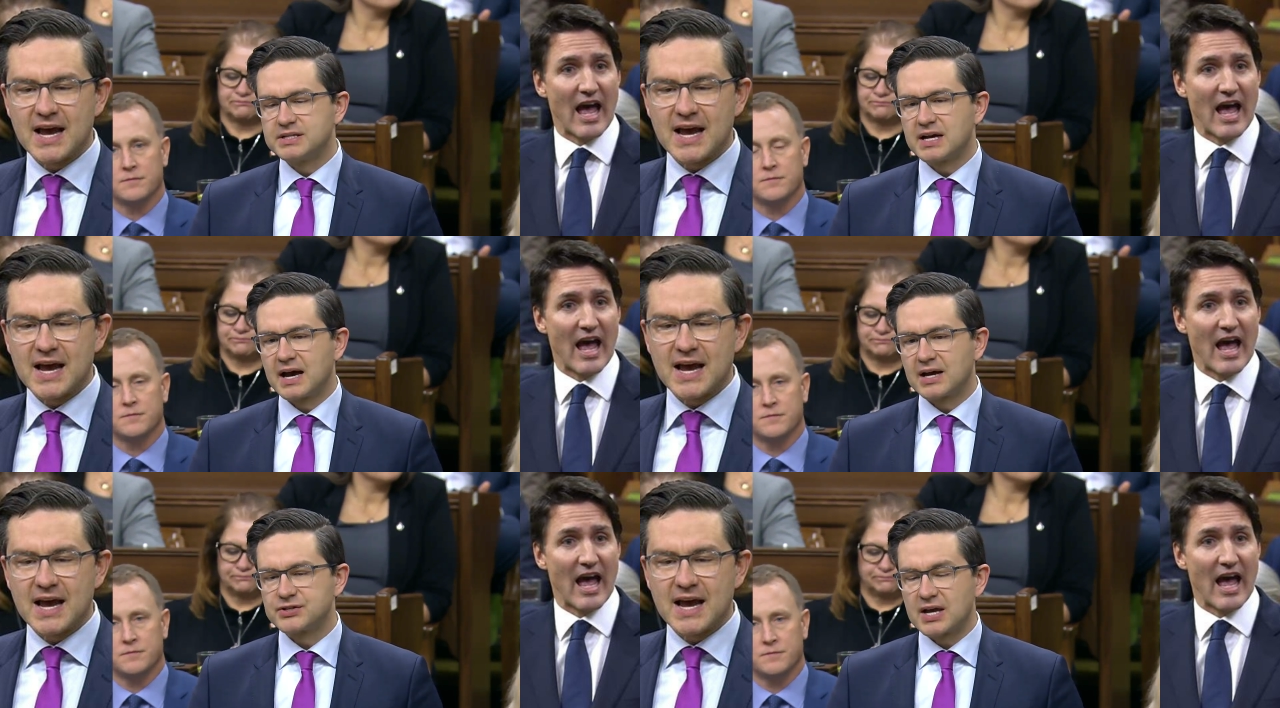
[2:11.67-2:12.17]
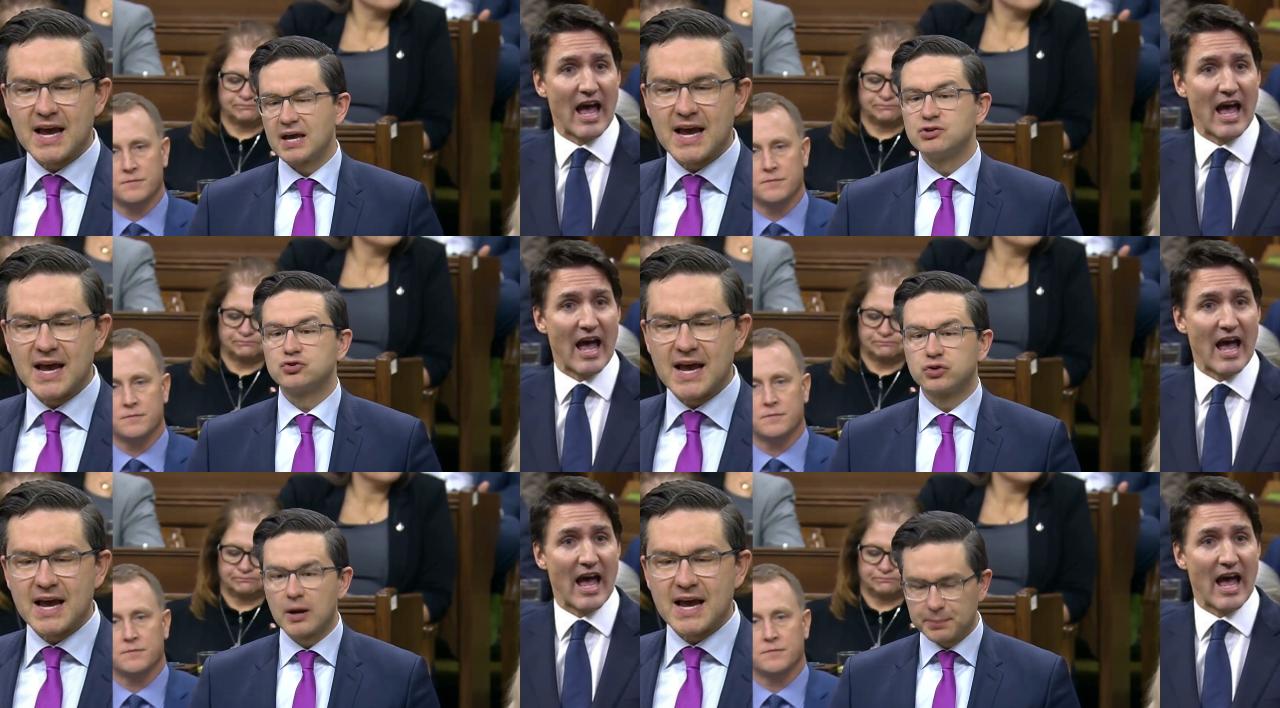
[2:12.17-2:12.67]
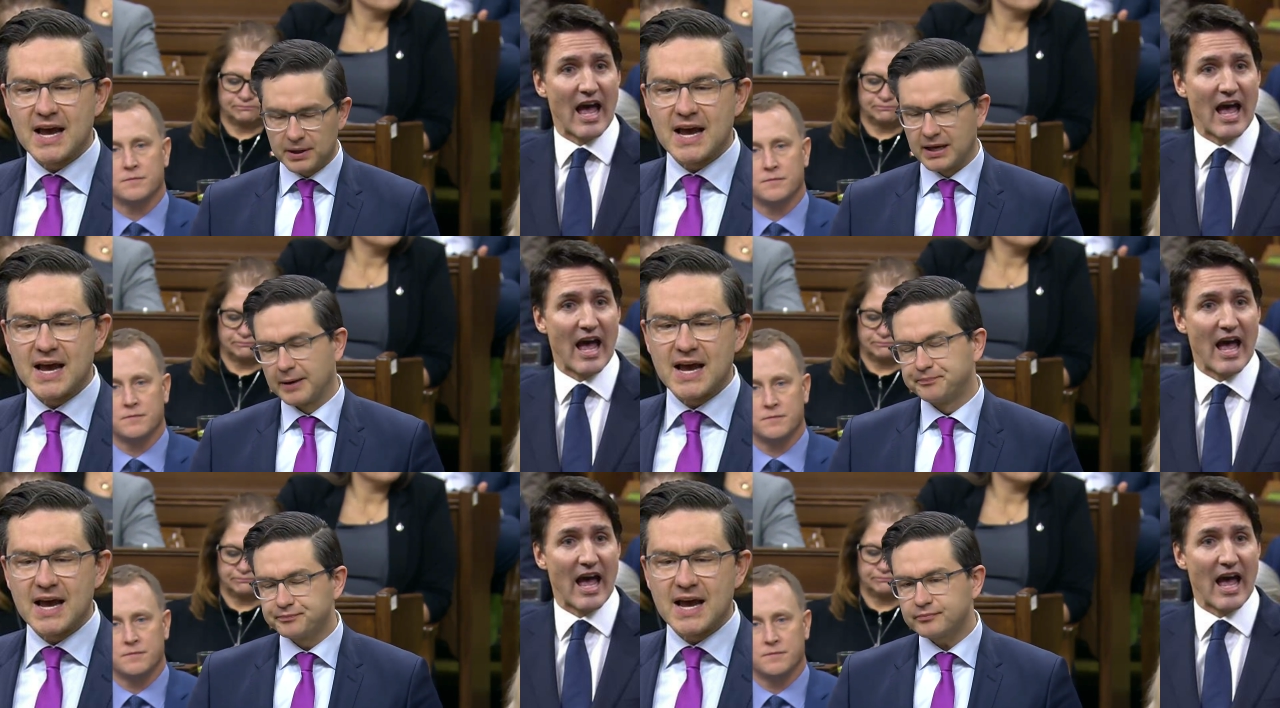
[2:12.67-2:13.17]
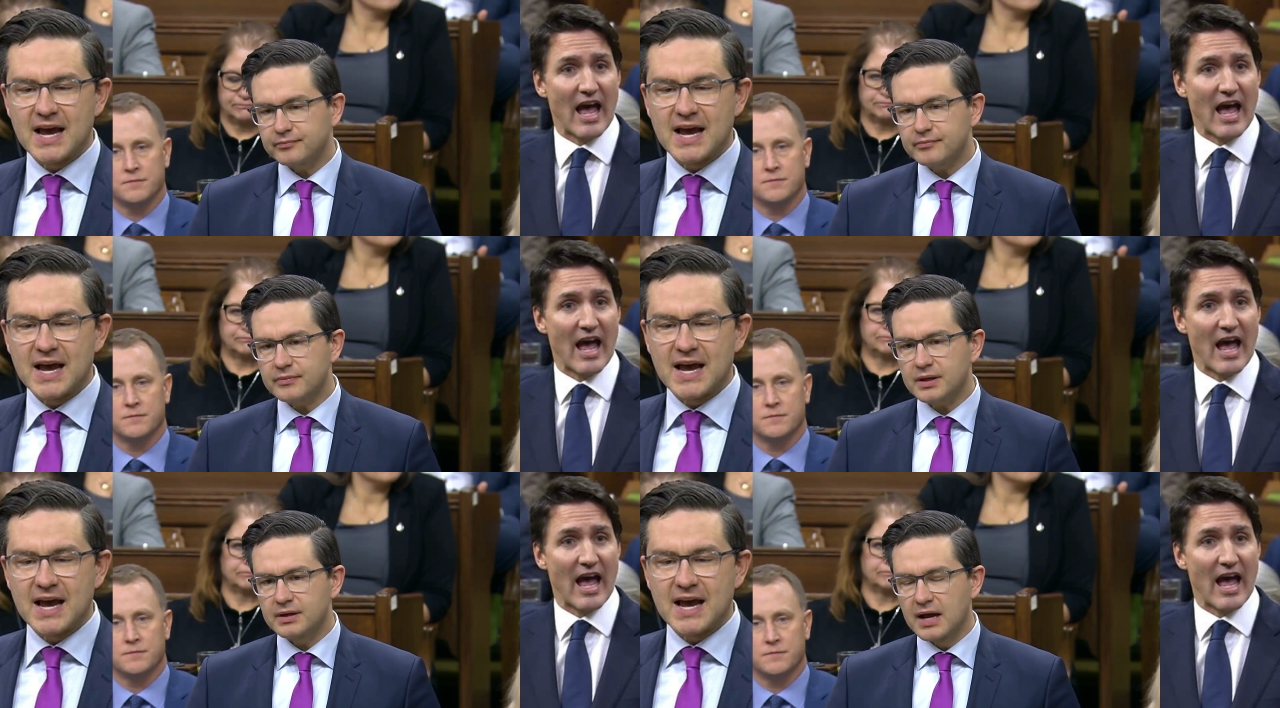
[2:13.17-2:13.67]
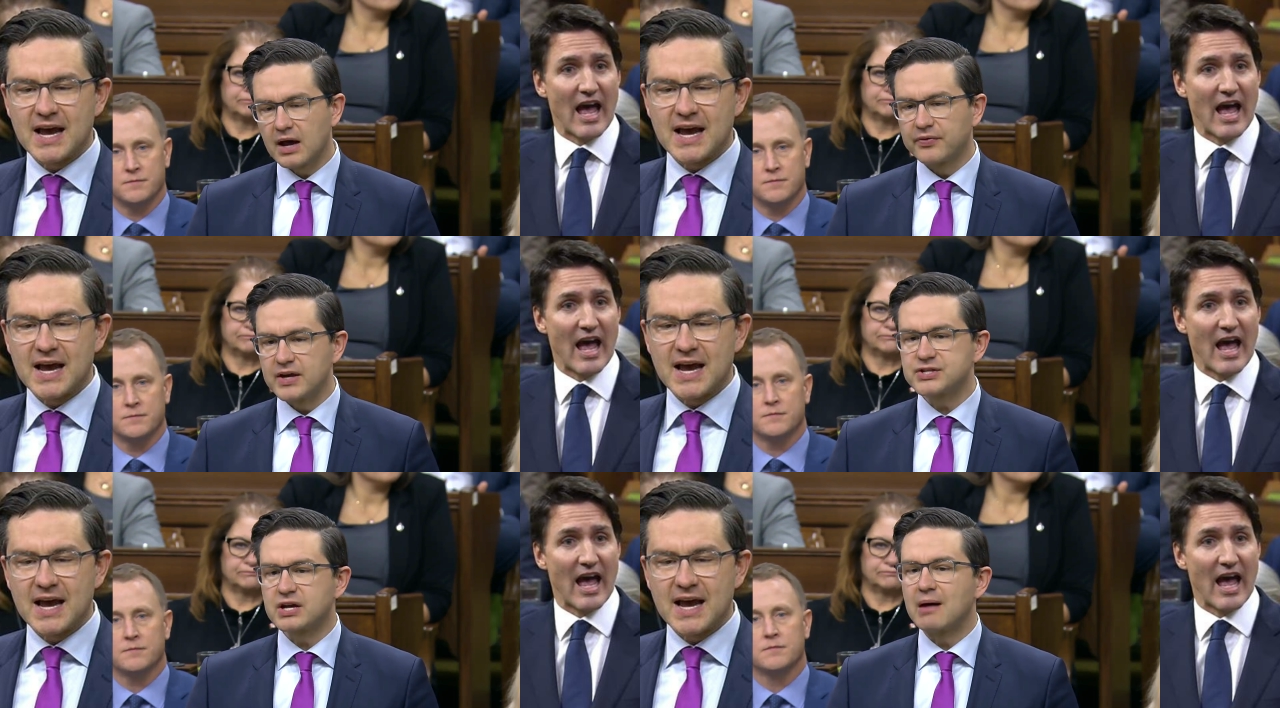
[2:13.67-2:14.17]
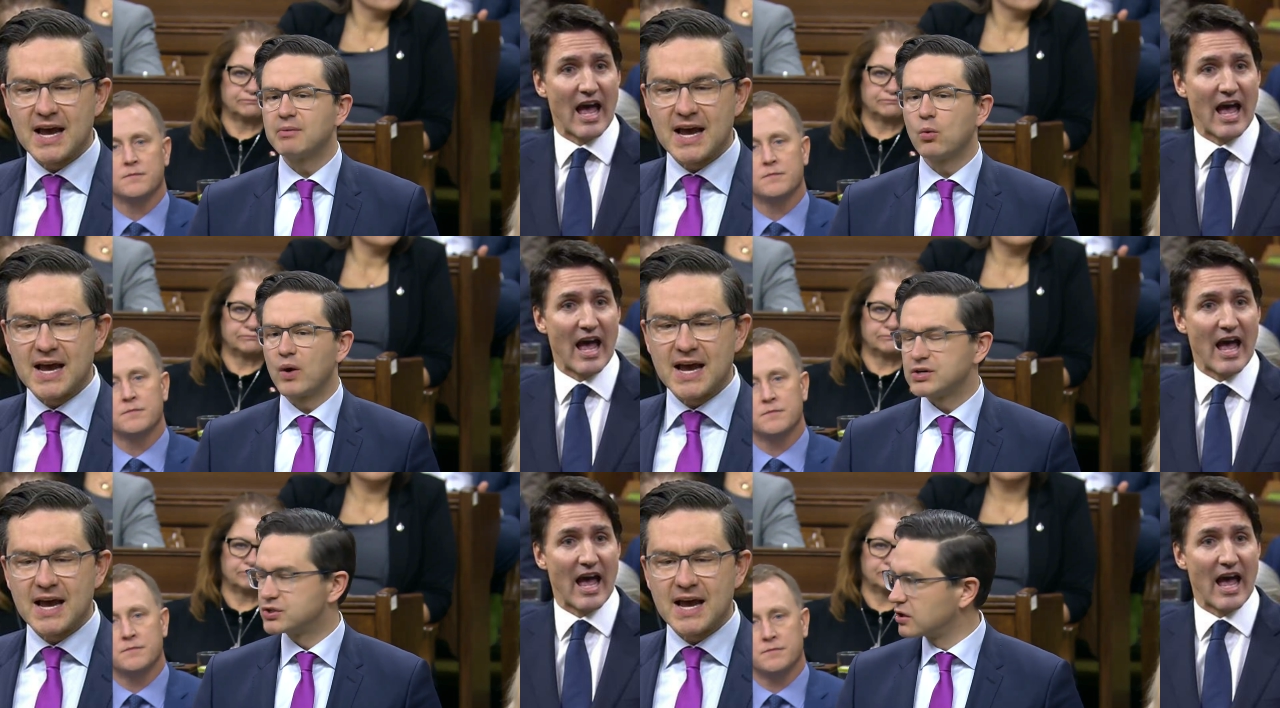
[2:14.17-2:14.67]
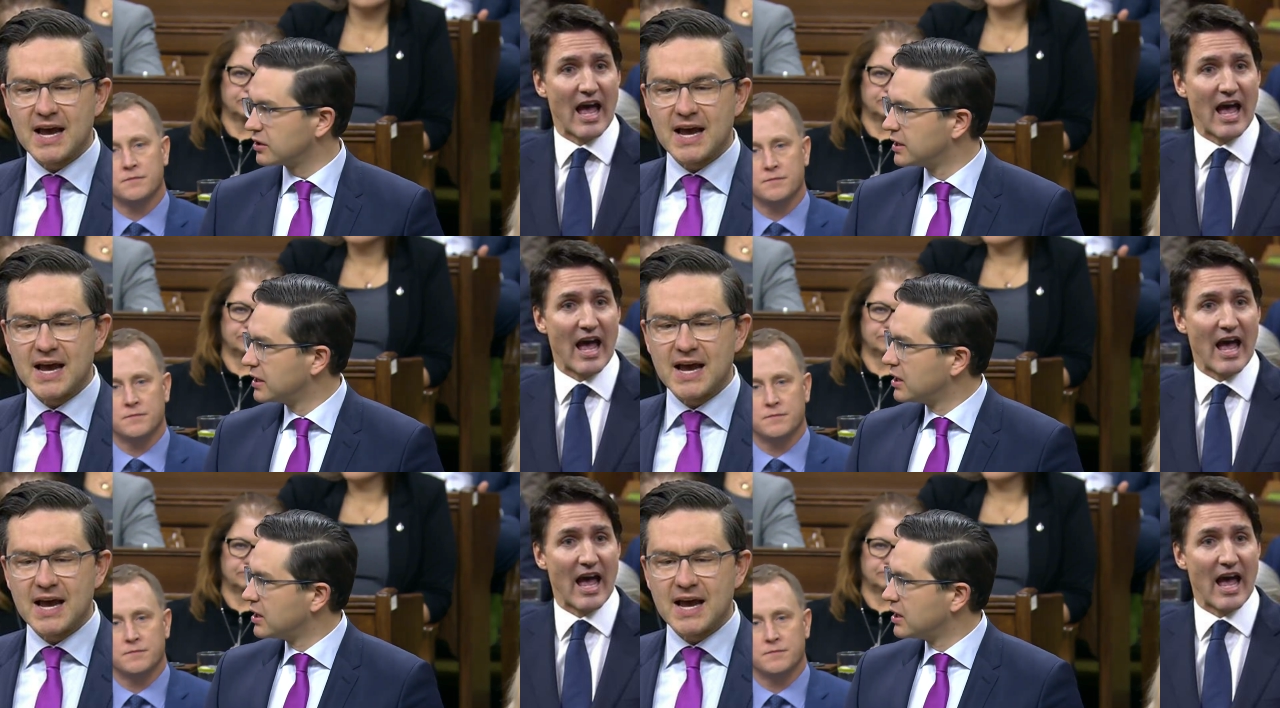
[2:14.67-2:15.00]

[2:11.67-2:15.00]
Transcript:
Speaker 1: tax and tripling it. Now, this coming winter,